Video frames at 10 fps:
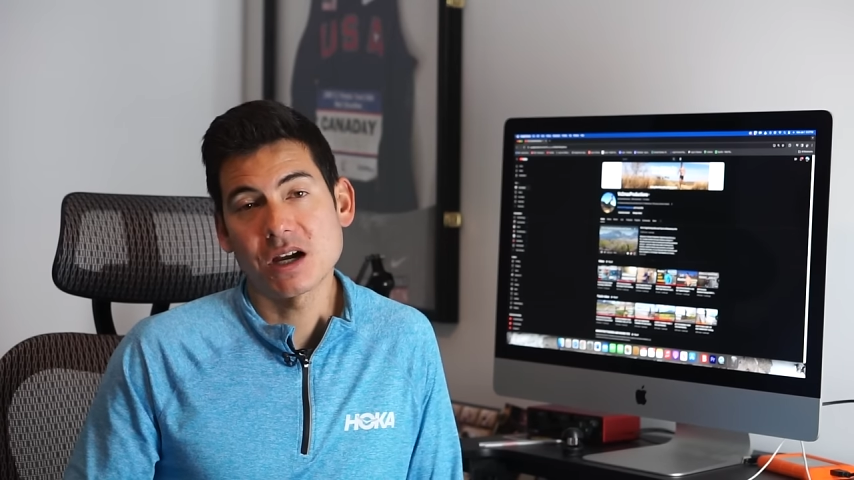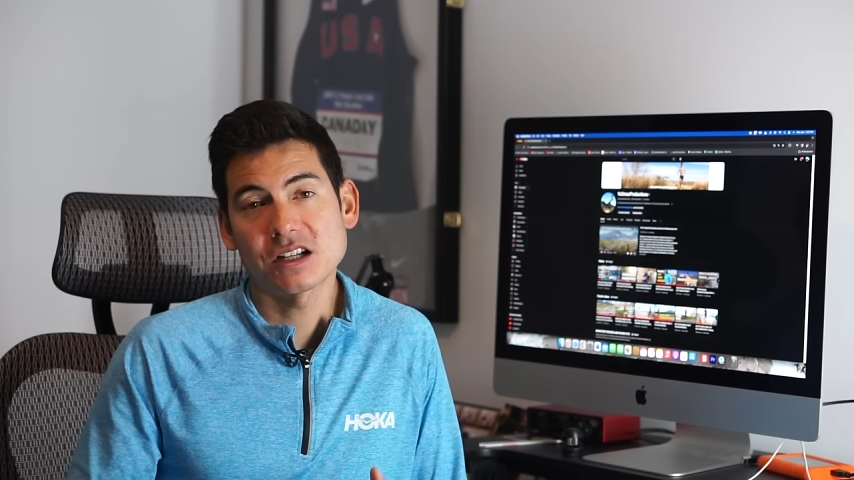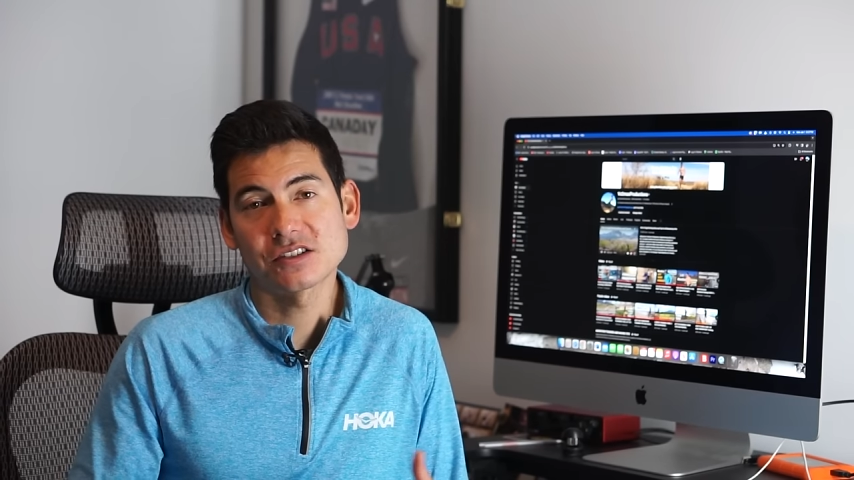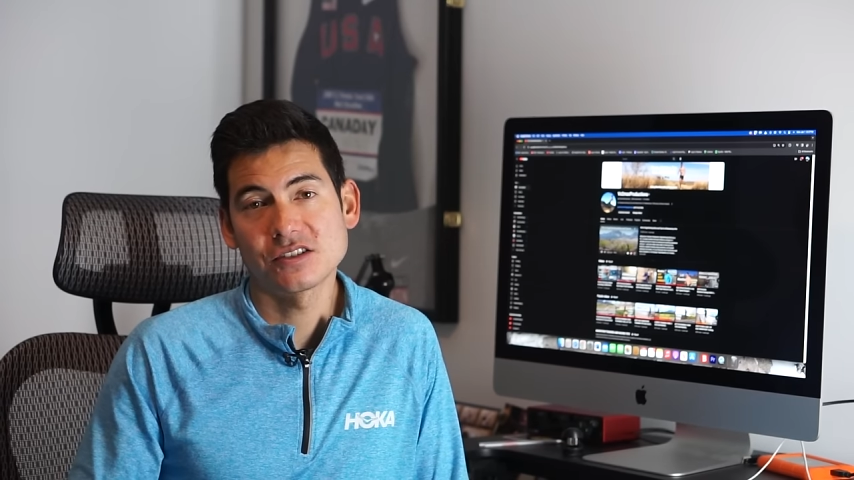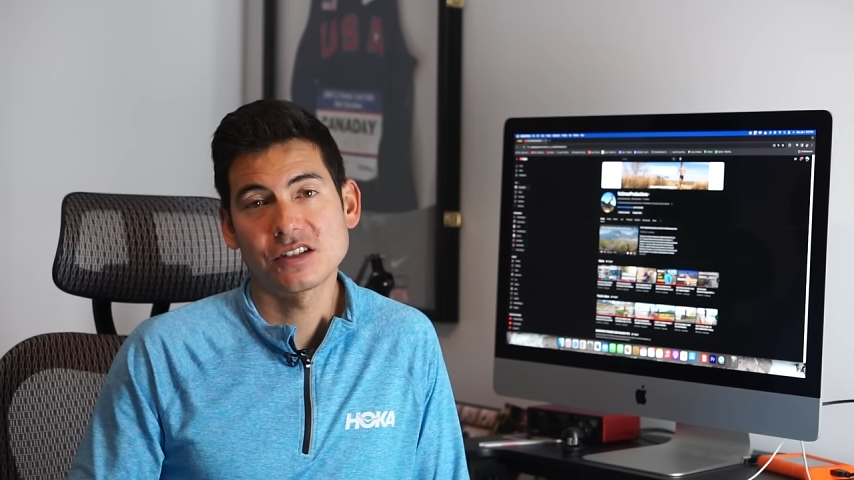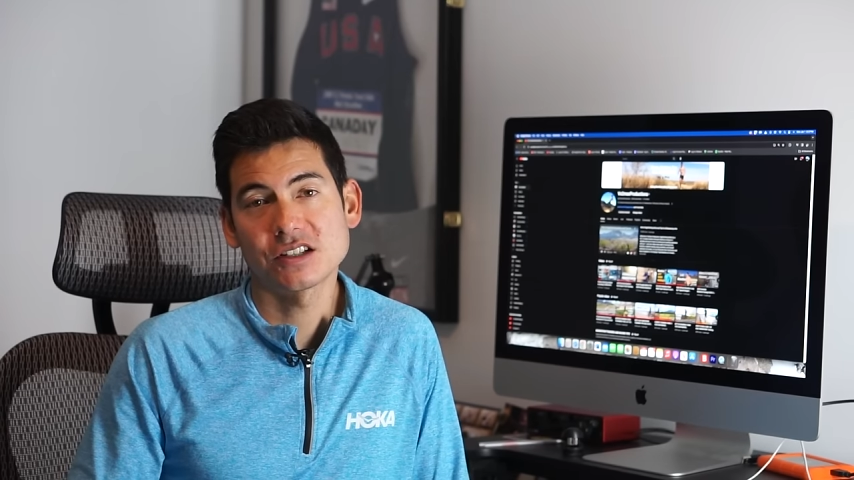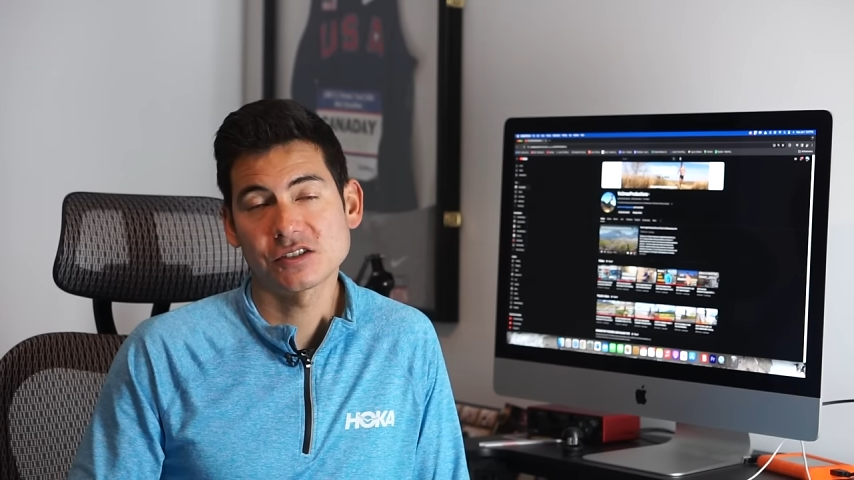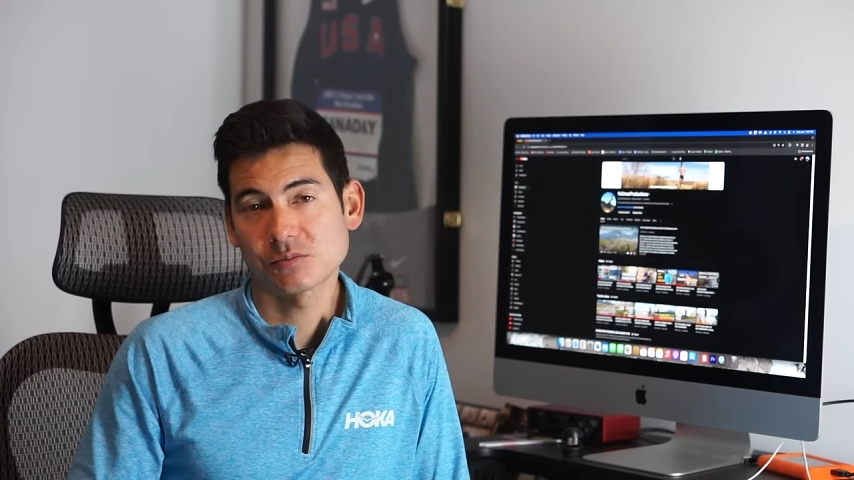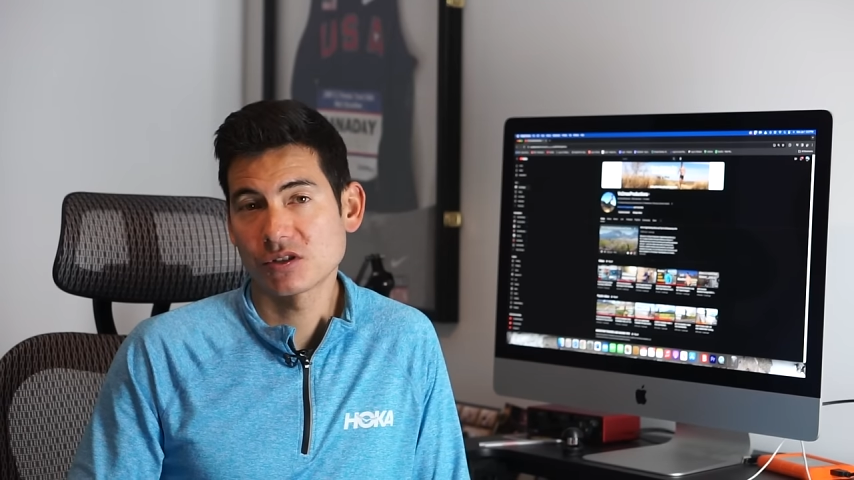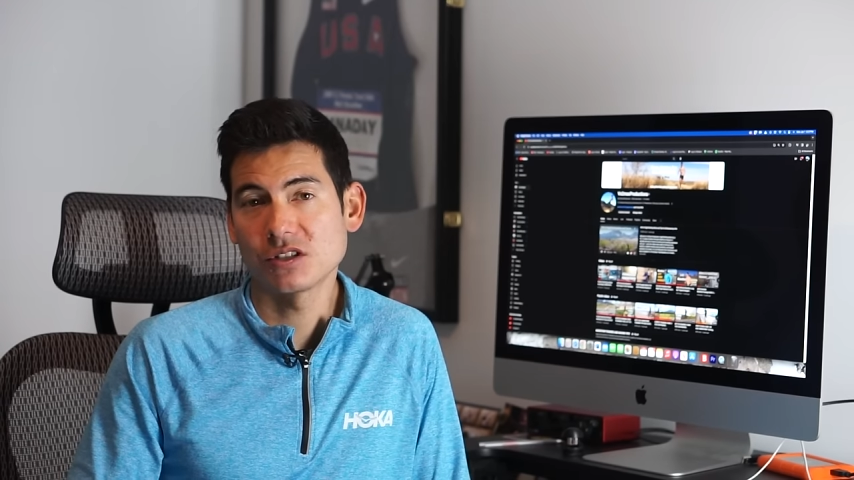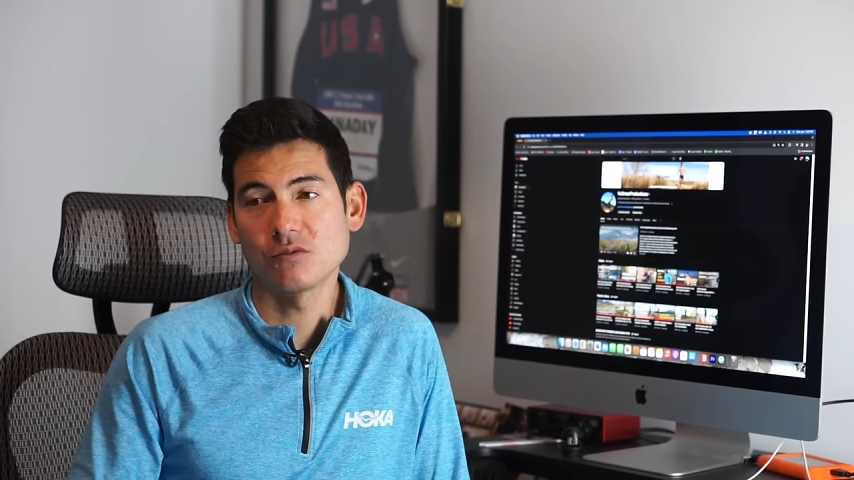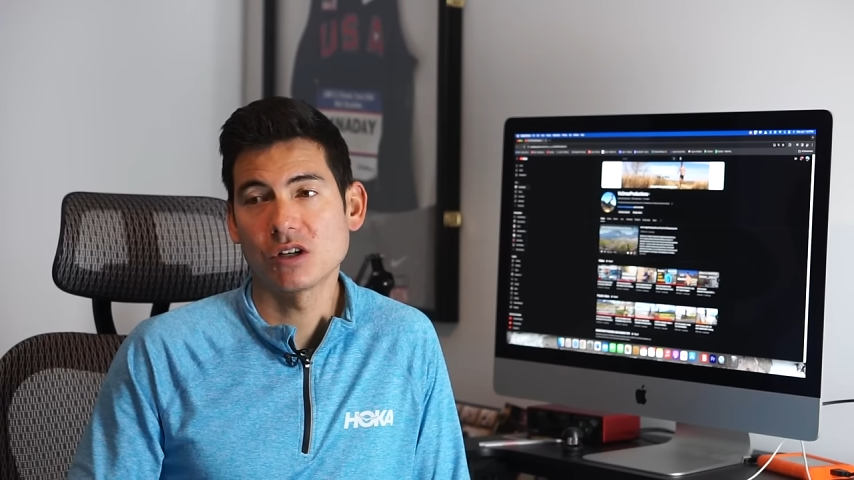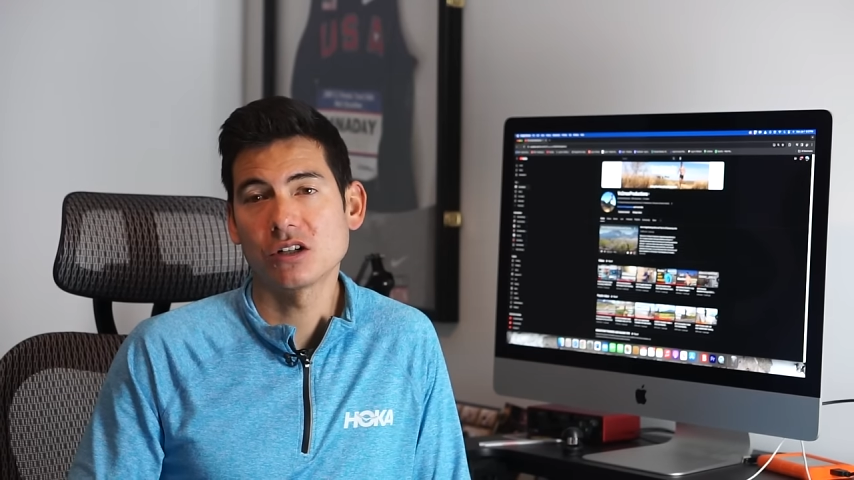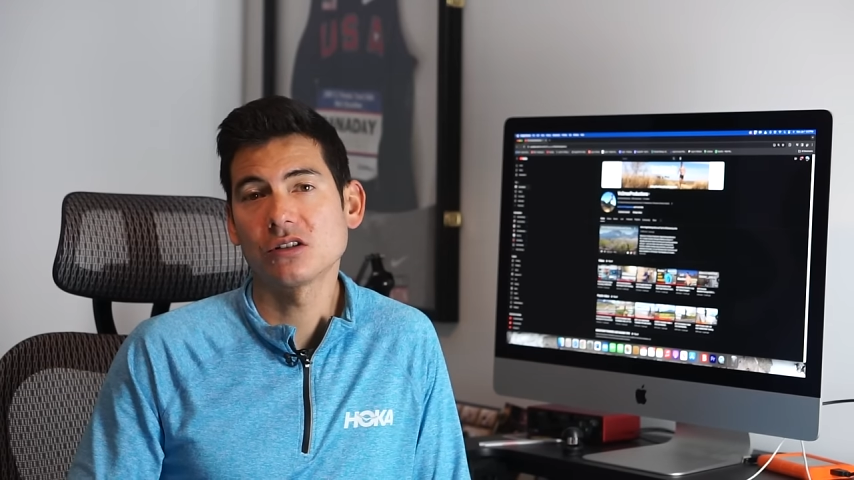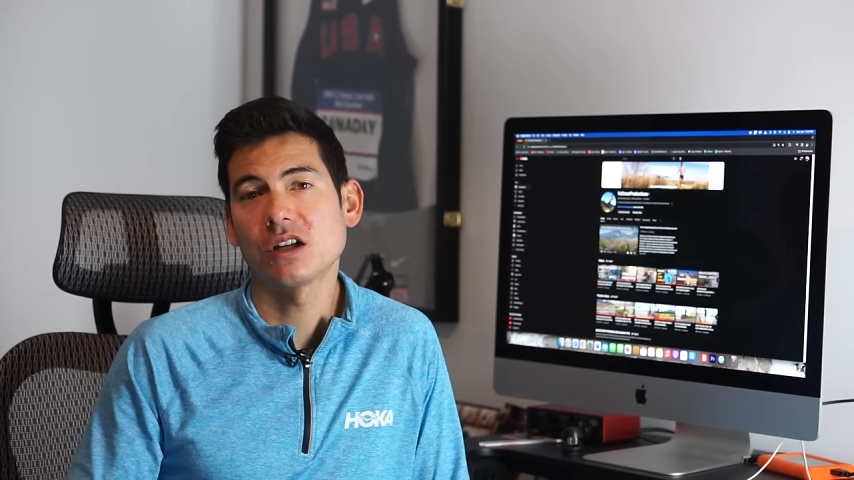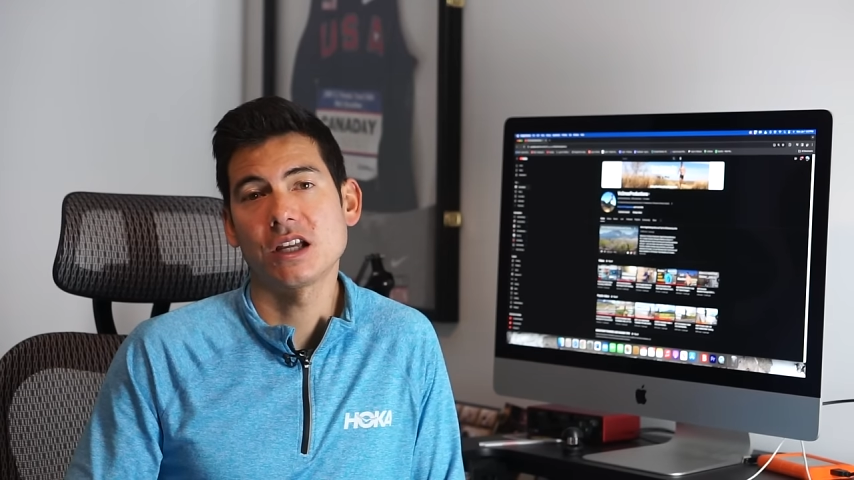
passed the test pretty well,